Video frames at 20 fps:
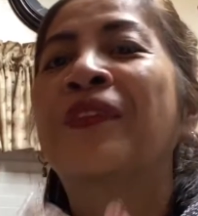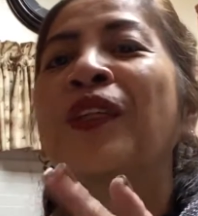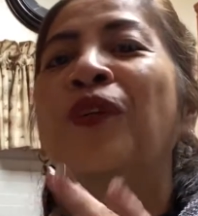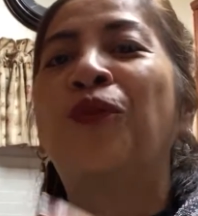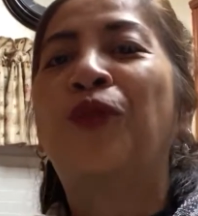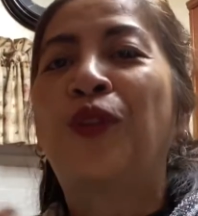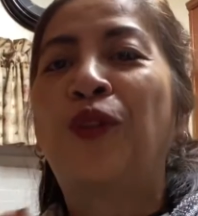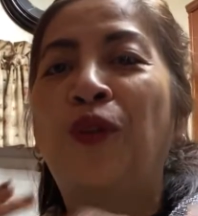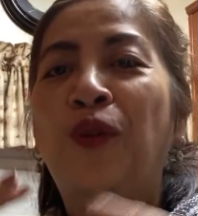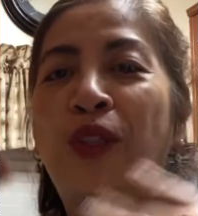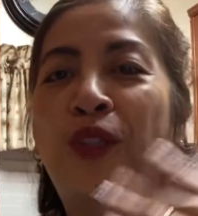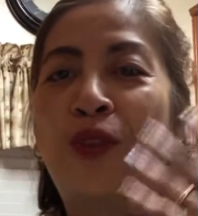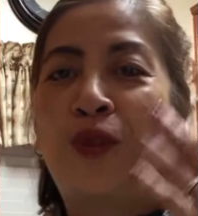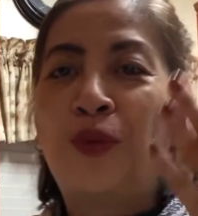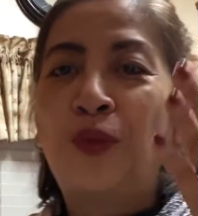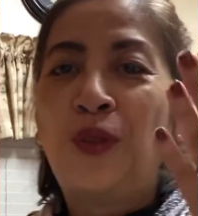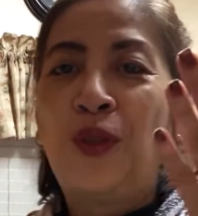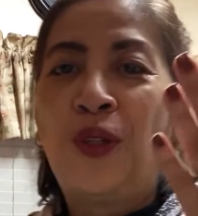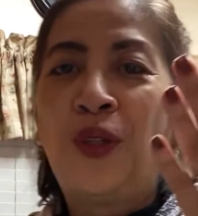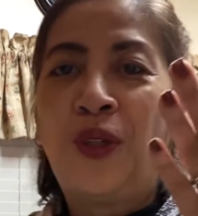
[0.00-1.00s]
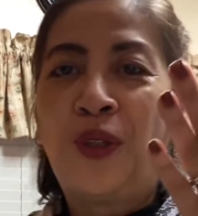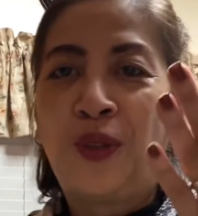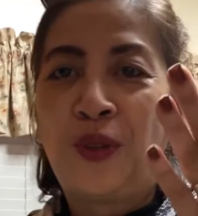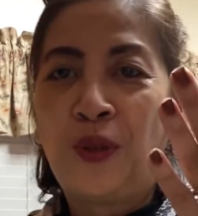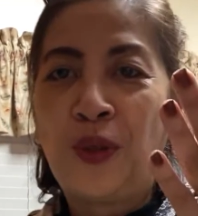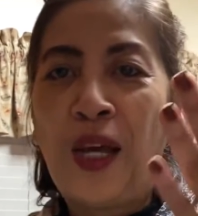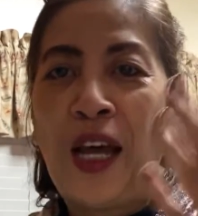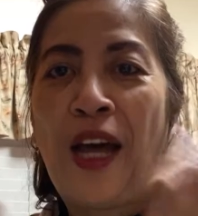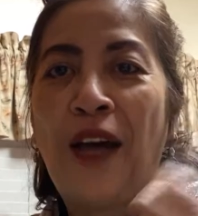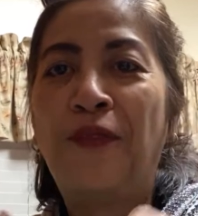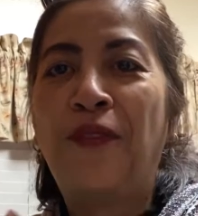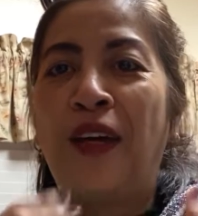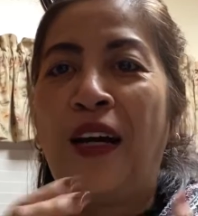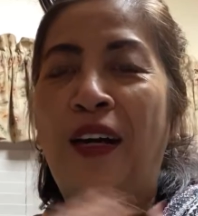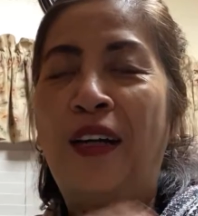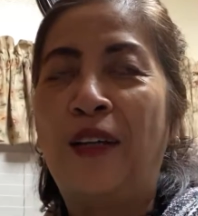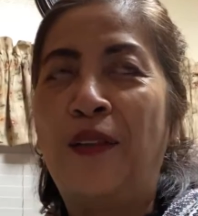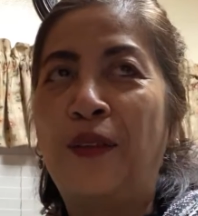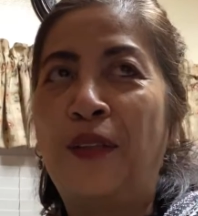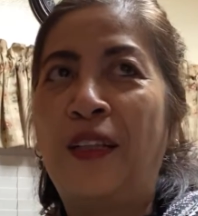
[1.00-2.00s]
We're going to have
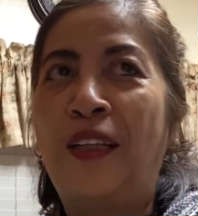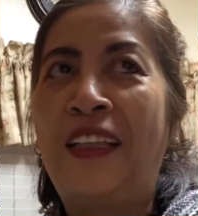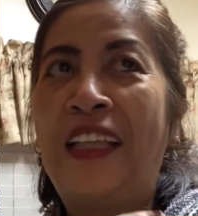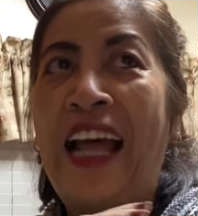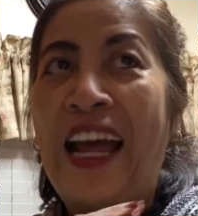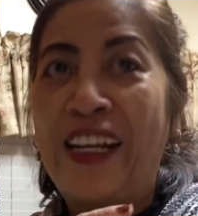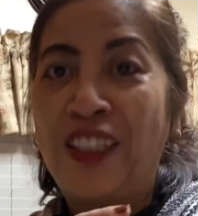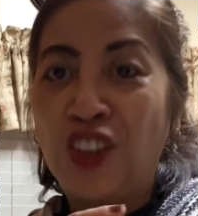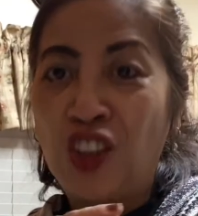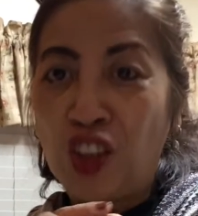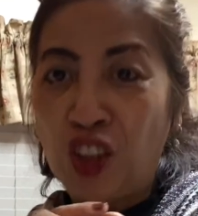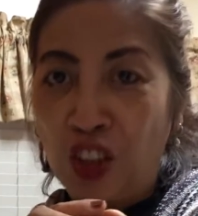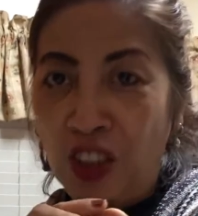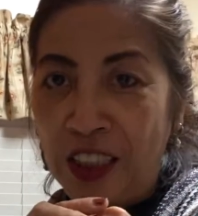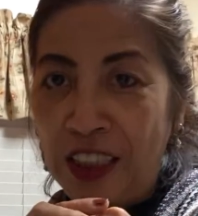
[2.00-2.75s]
a lunch